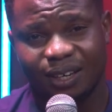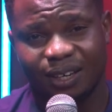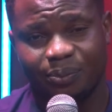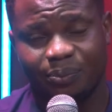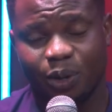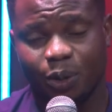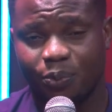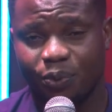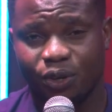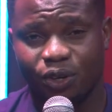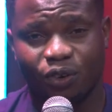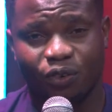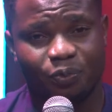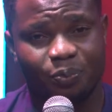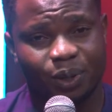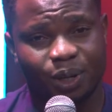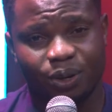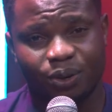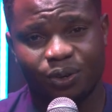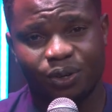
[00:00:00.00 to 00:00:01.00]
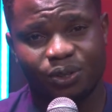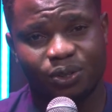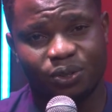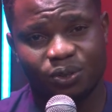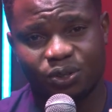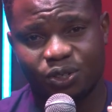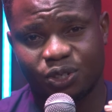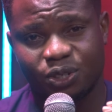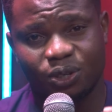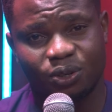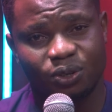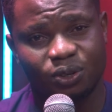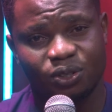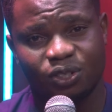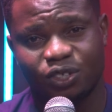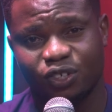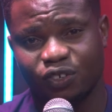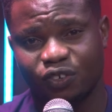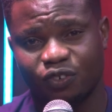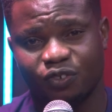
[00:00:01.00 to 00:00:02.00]
maybe you've been going to church,
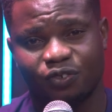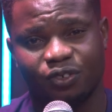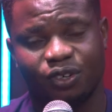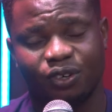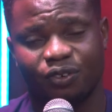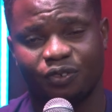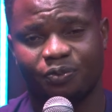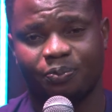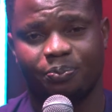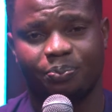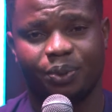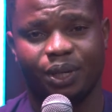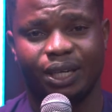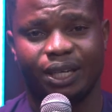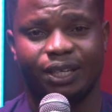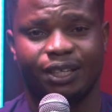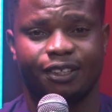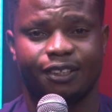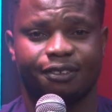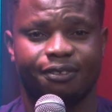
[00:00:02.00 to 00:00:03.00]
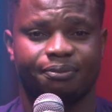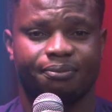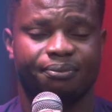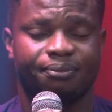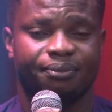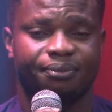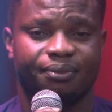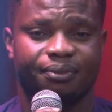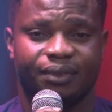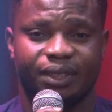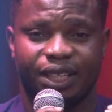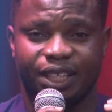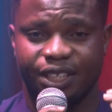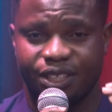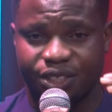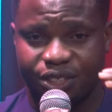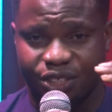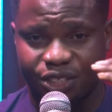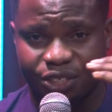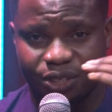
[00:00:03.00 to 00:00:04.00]
you've, you've been
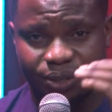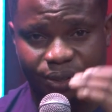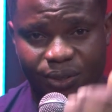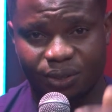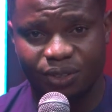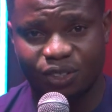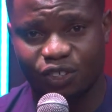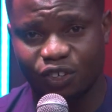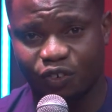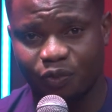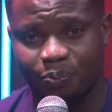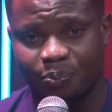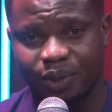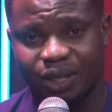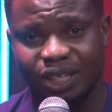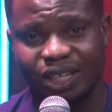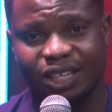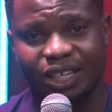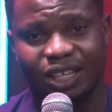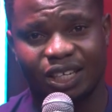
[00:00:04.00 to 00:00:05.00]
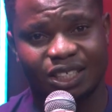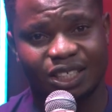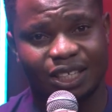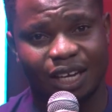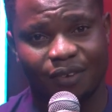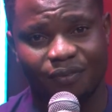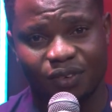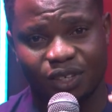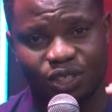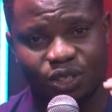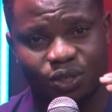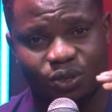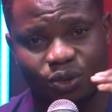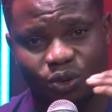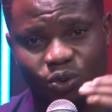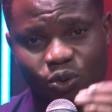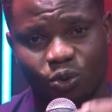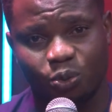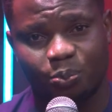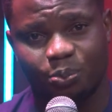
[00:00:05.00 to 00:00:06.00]
in church, you've been in a service
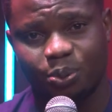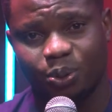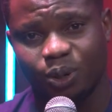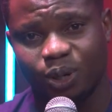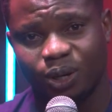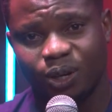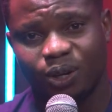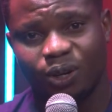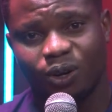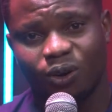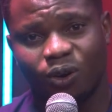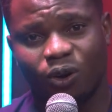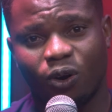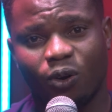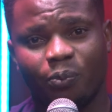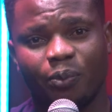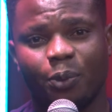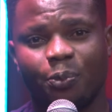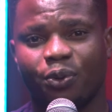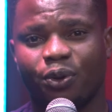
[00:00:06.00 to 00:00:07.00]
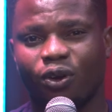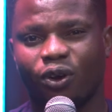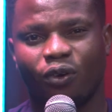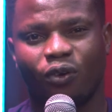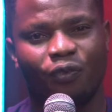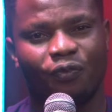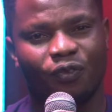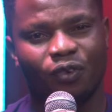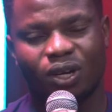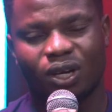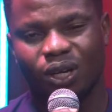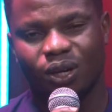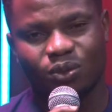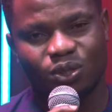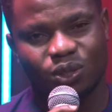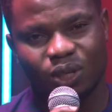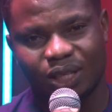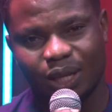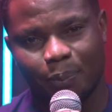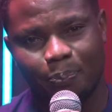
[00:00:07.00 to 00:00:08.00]
group, or maybe you're even close
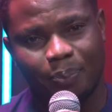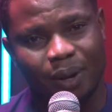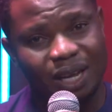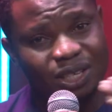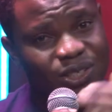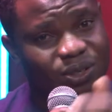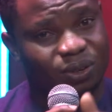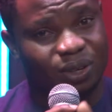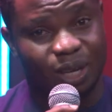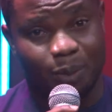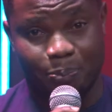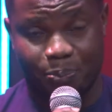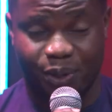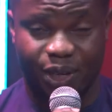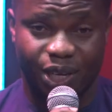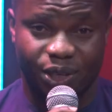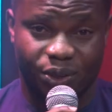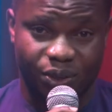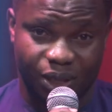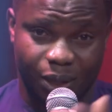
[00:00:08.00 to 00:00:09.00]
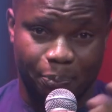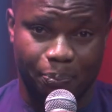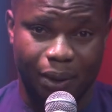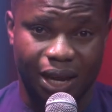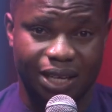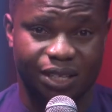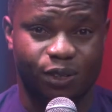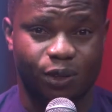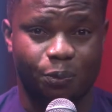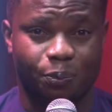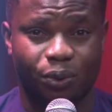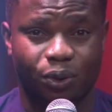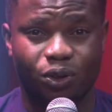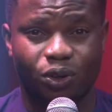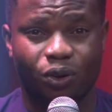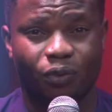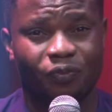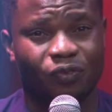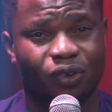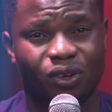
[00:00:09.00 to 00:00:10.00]
to the pastor, a P A to the pastor, but
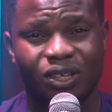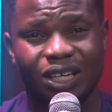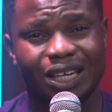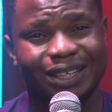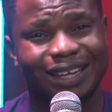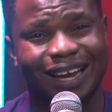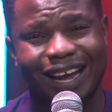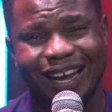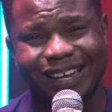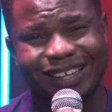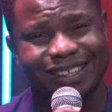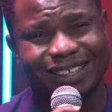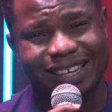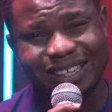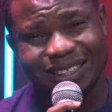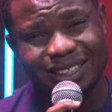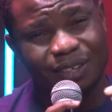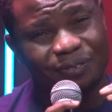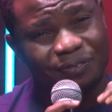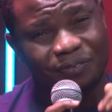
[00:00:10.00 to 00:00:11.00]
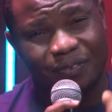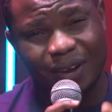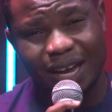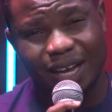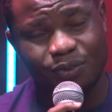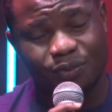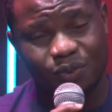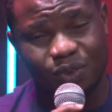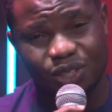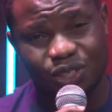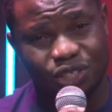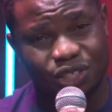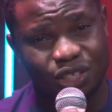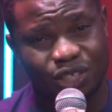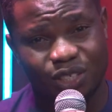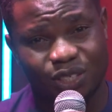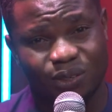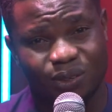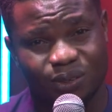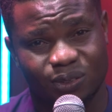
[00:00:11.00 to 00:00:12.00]
you have not yet identified with
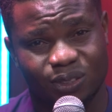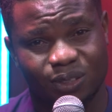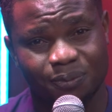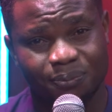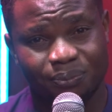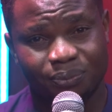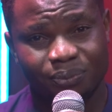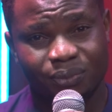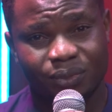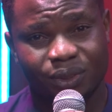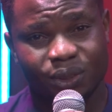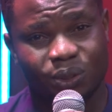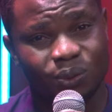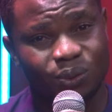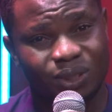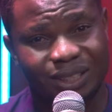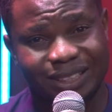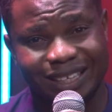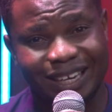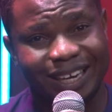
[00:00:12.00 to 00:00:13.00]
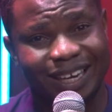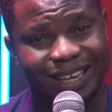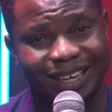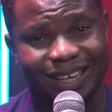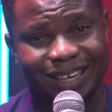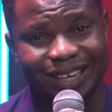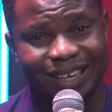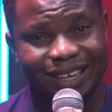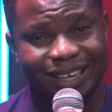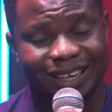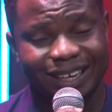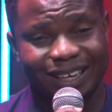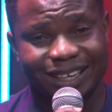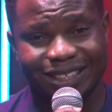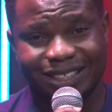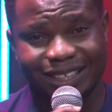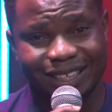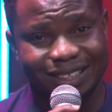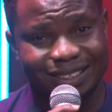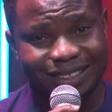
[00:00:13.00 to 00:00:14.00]
Jesus. Today
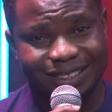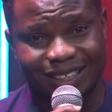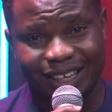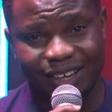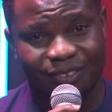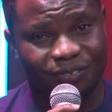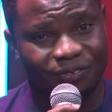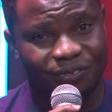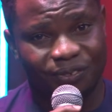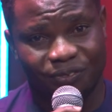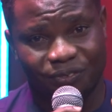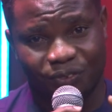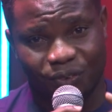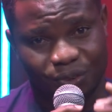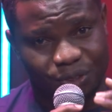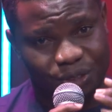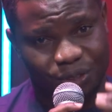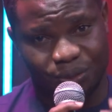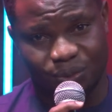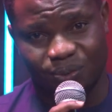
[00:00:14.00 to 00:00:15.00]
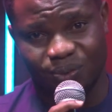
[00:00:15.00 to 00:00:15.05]
is a day for you.